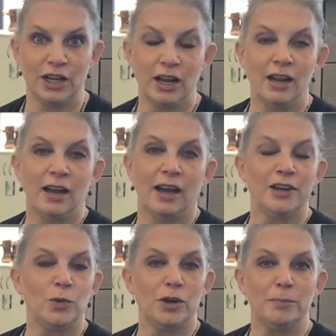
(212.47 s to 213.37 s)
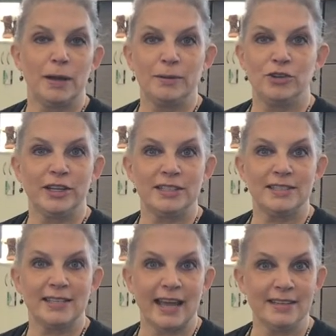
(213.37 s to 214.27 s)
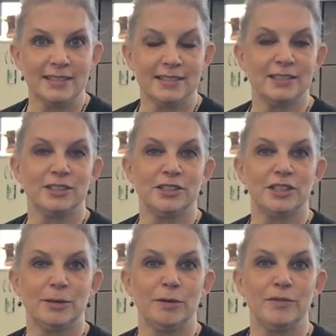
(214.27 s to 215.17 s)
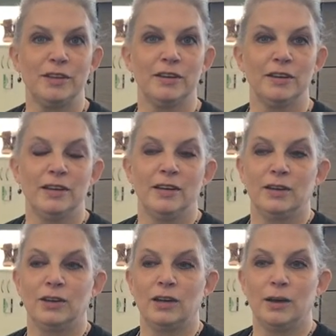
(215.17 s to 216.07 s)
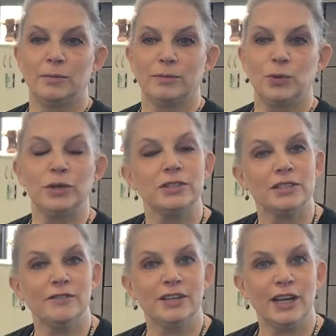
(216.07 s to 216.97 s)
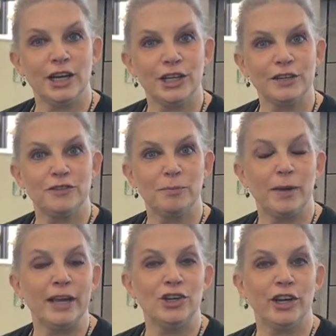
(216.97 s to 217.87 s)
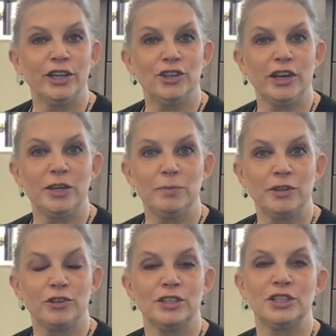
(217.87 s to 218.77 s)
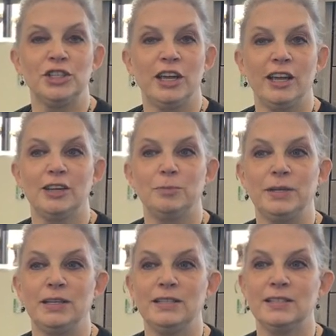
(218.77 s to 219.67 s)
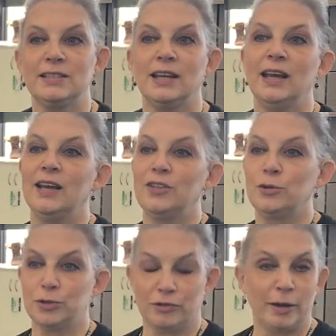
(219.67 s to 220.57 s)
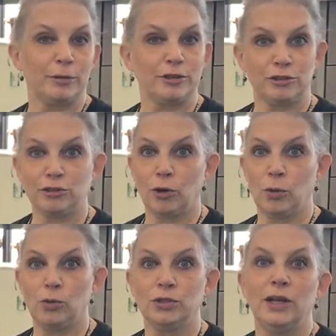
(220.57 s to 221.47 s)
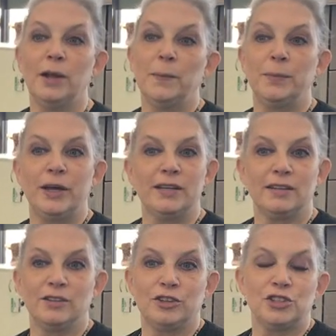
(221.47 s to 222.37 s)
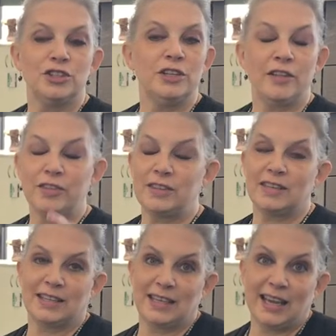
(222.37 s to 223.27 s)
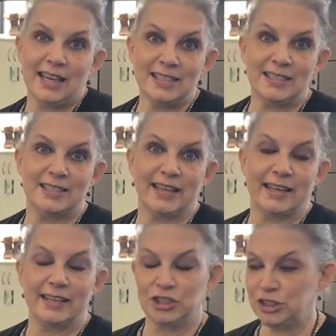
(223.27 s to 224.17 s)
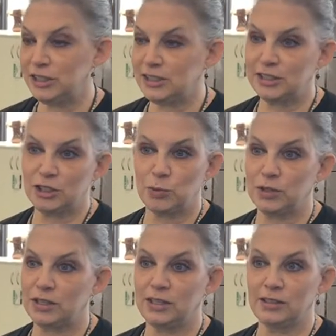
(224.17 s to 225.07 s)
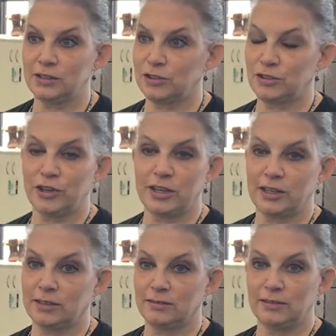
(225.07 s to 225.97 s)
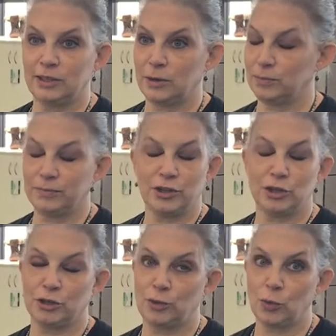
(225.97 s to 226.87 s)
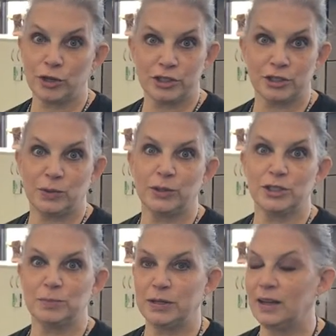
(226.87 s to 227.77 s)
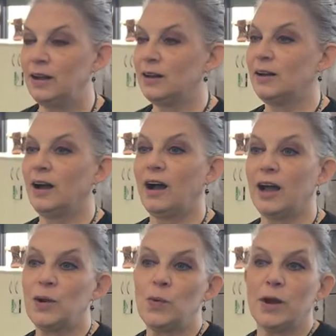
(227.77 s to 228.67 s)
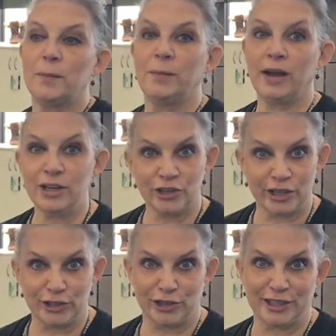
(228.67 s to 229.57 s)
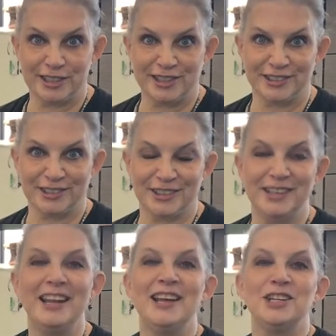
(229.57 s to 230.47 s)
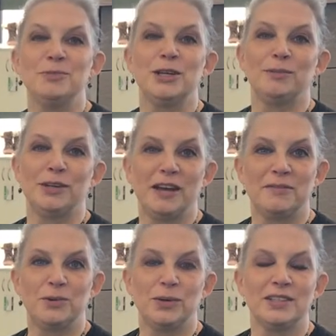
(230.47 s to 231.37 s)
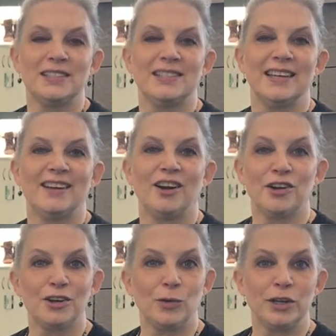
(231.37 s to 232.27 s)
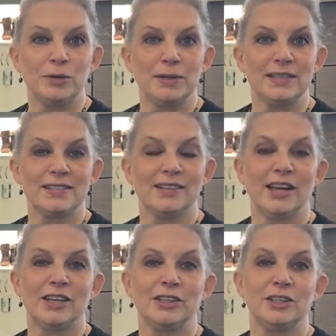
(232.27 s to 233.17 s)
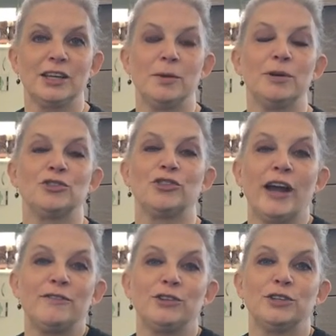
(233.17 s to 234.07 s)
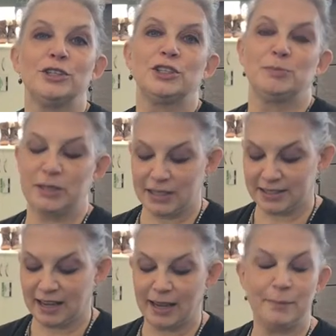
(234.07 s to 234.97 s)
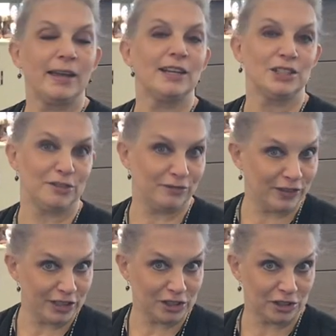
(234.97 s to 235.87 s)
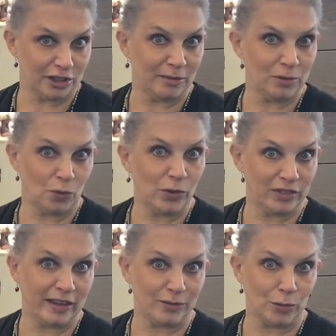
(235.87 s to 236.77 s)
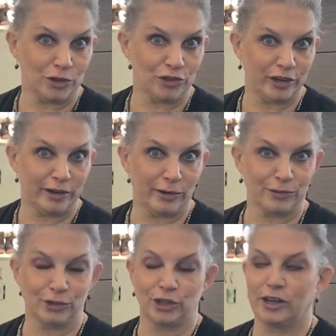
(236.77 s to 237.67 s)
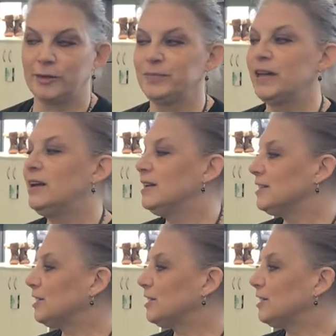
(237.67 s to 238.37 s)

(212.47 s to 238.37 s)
Mm -hmm. I know one of my greatest sadnesses on some of the um, quilts I've inherited from my great grandmother that she hand pieced, those fabrics are old but there's nothing that encases that. Now she did sit there with a needle and thread and you know, they're gorgeous quilts, but I want my great grandchildren to be able to have quilts that aren't going to be as likely to come unraveled just mm -hmm. because I mm-hmm. managed to finish them with that four thread overlock. Yeah, nice.